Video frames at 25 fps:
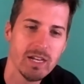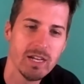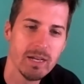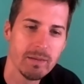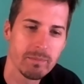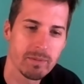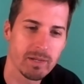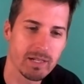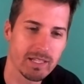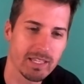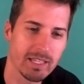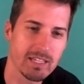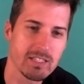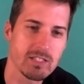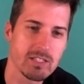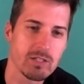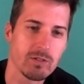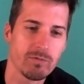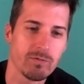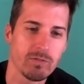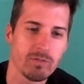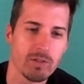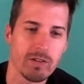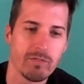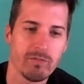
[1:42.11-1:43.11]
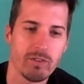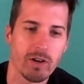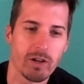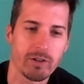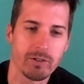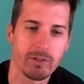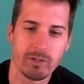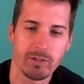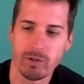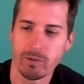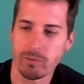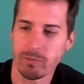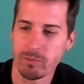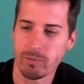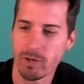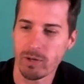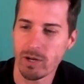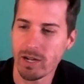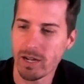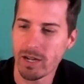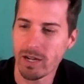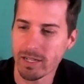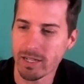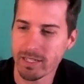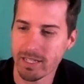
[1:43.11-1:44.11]
But in case you've lived under a
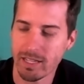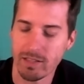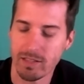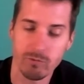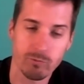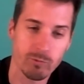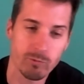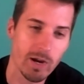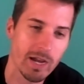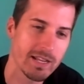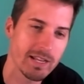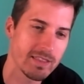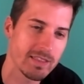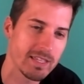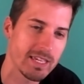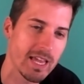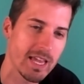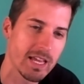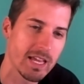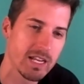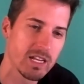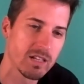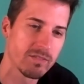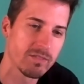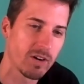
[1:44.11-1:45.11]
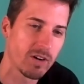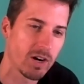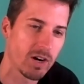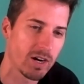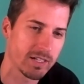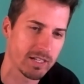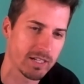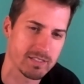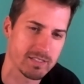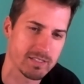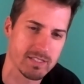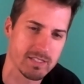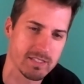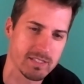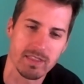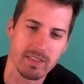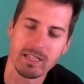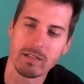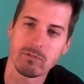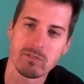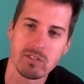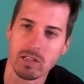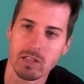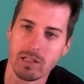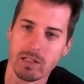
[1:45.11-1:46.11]
rock, right at the end of August, I think it was
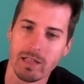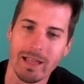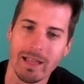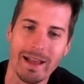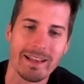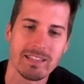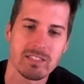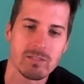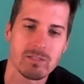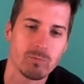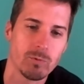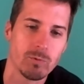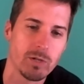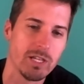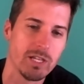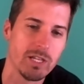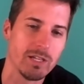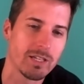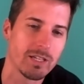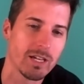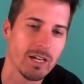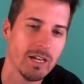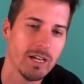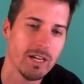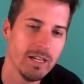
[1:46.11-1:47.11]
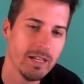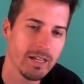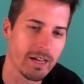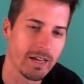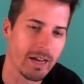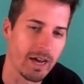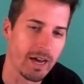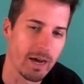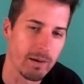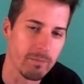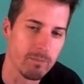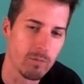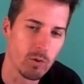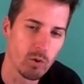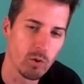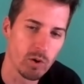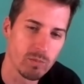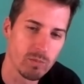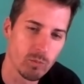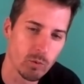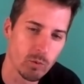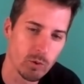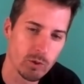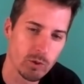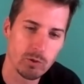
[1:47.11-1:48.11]
like the last week, more and
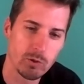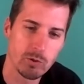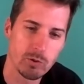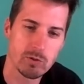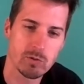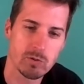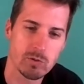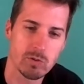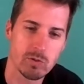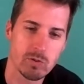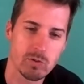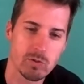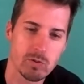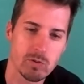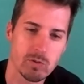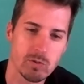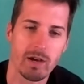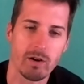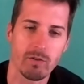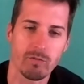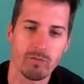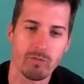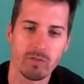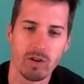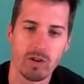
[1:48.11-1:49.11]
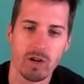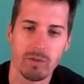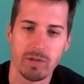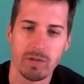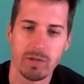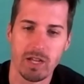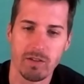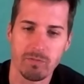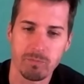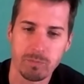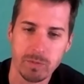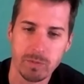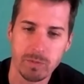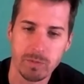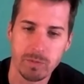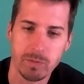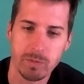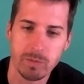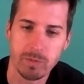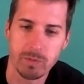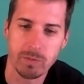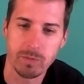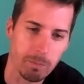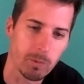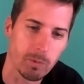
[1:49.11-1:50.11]
more news was coming out from an FBI
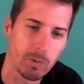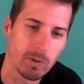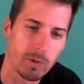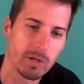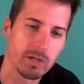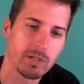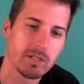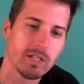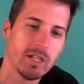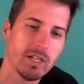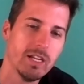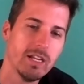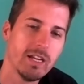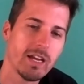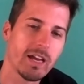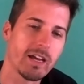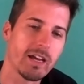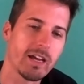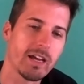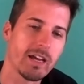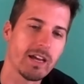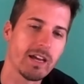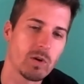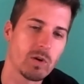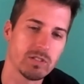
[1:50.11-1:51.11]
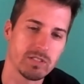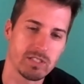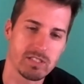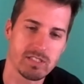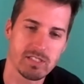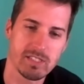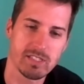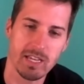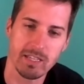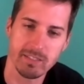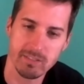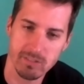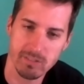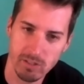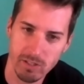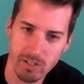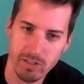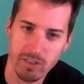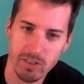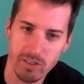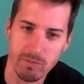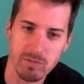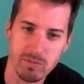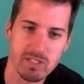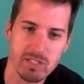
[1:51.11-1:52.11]
report, as well as Tesla
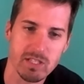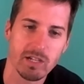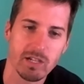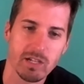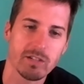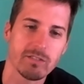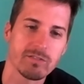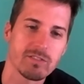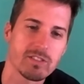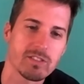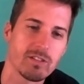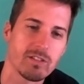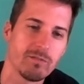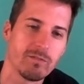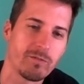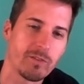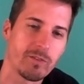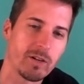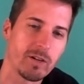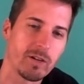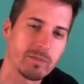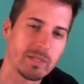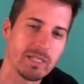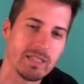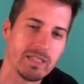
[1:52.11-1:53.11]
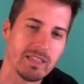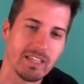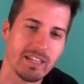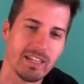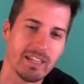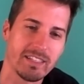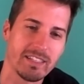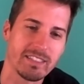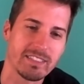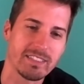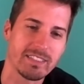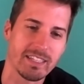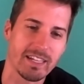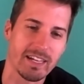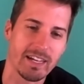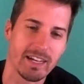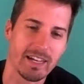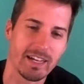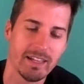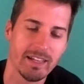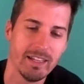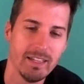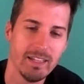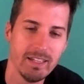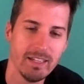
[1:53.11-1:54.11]
themselves confirming that,
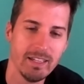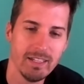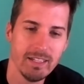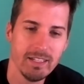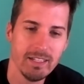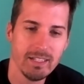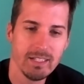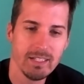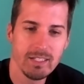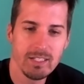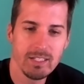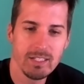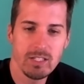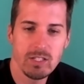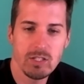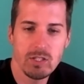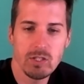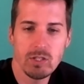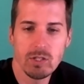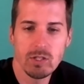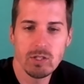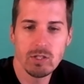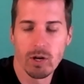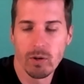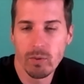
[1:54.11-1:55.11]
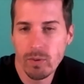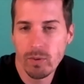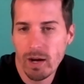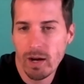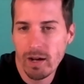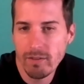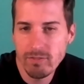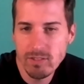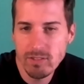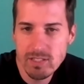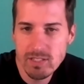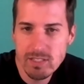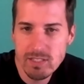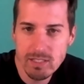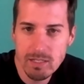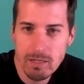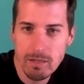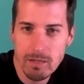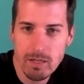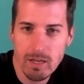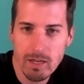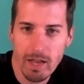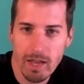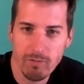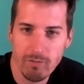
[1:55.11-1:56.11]

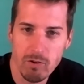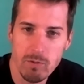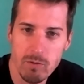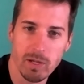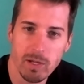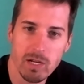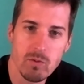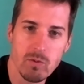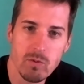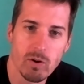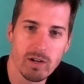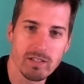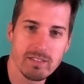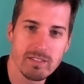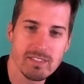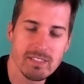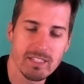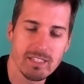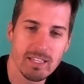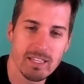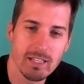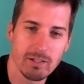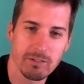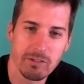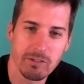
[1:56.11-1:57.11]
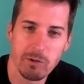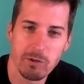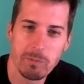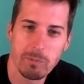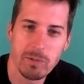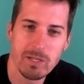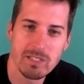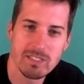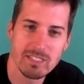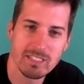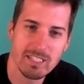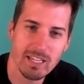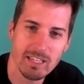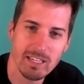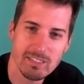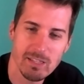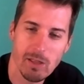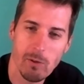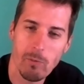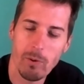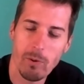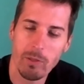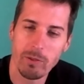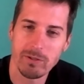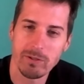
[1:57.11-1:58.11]
obviously everybody wants to get a little piece of Tesla,
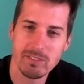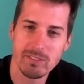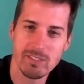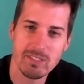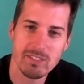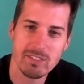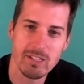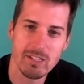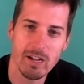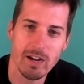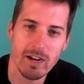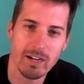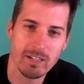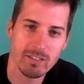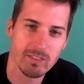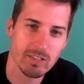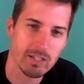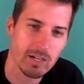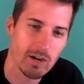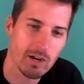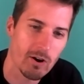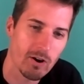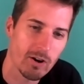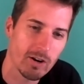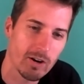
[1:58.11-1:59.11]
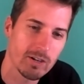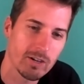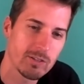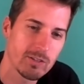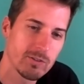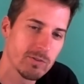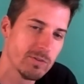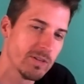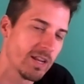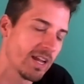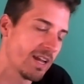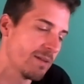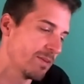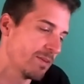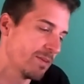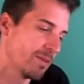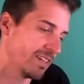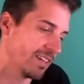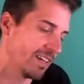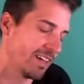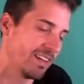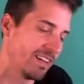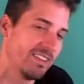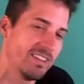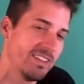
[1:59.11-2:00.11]
whether it's the stock, the car, you name it.
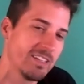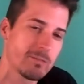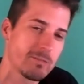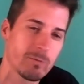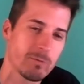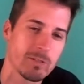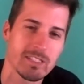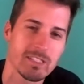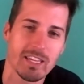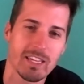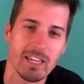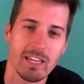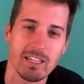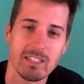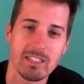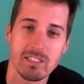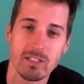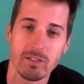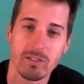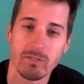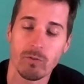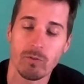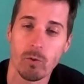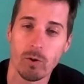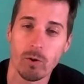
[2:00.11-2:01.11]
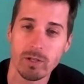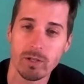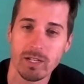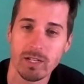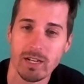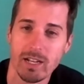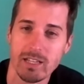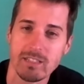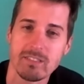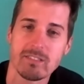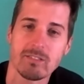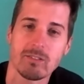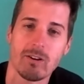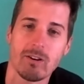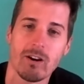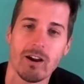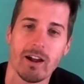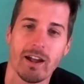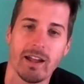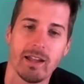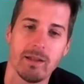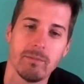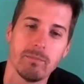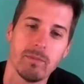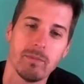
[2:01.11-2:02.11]
And this was a case of organized
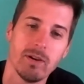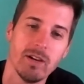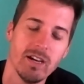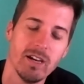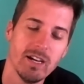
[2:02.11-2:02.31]
crime.